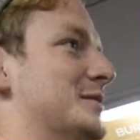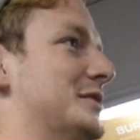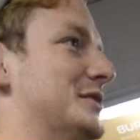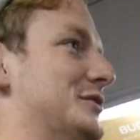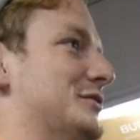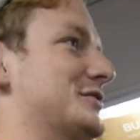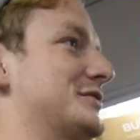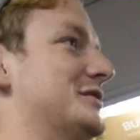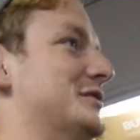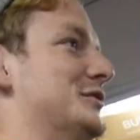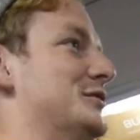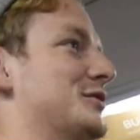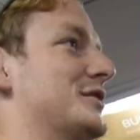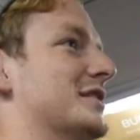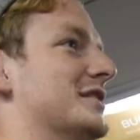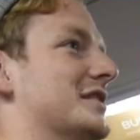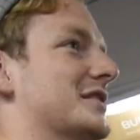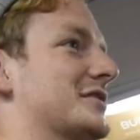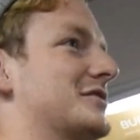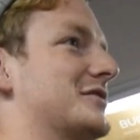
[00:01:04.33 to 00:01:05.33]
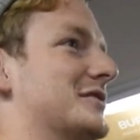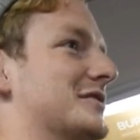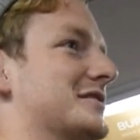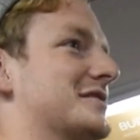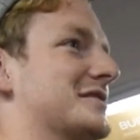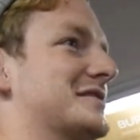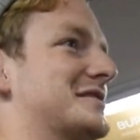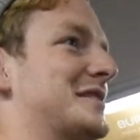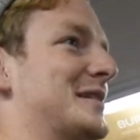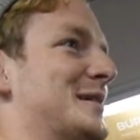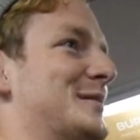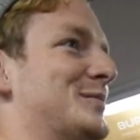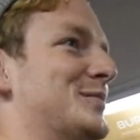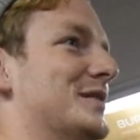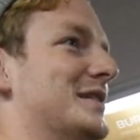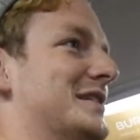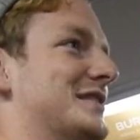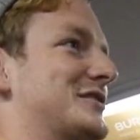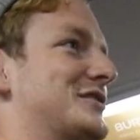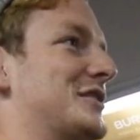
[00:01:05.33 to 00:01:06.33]
to use new conditioners and sam
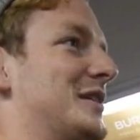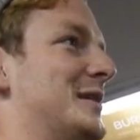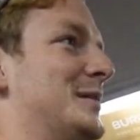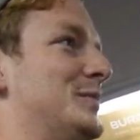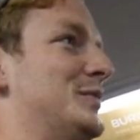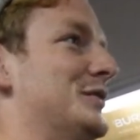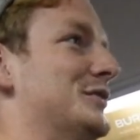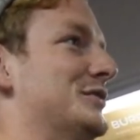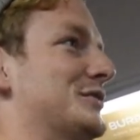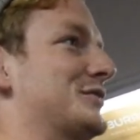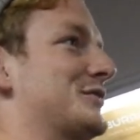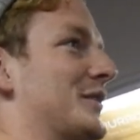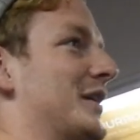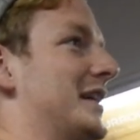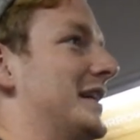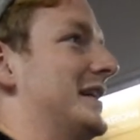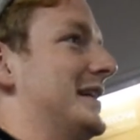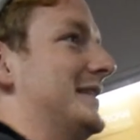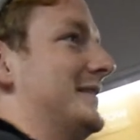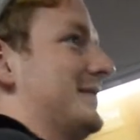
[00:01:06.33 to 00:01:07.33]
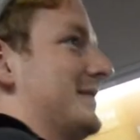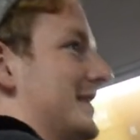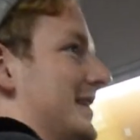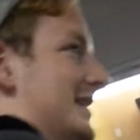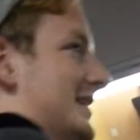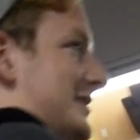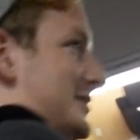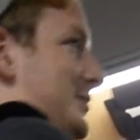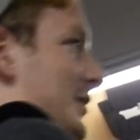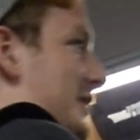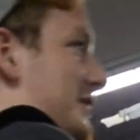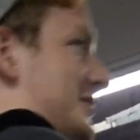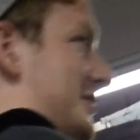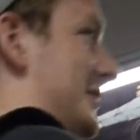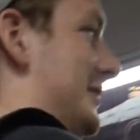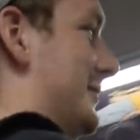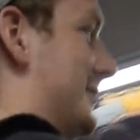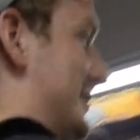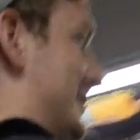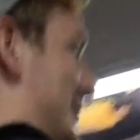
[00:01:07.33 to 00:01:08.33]
and shampoos, right?
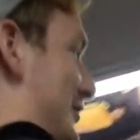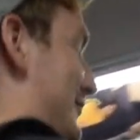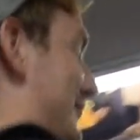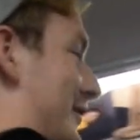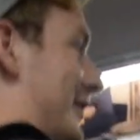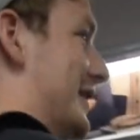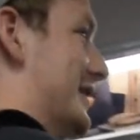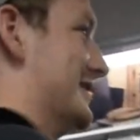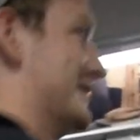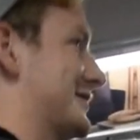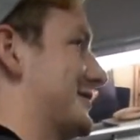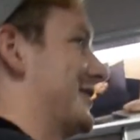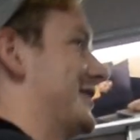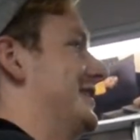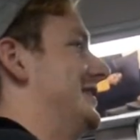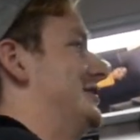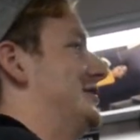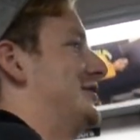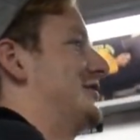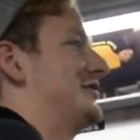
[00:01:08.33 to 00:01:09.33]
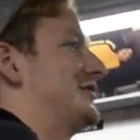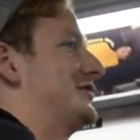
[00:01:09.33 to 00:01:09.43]
Especially if it's your friends, right? You can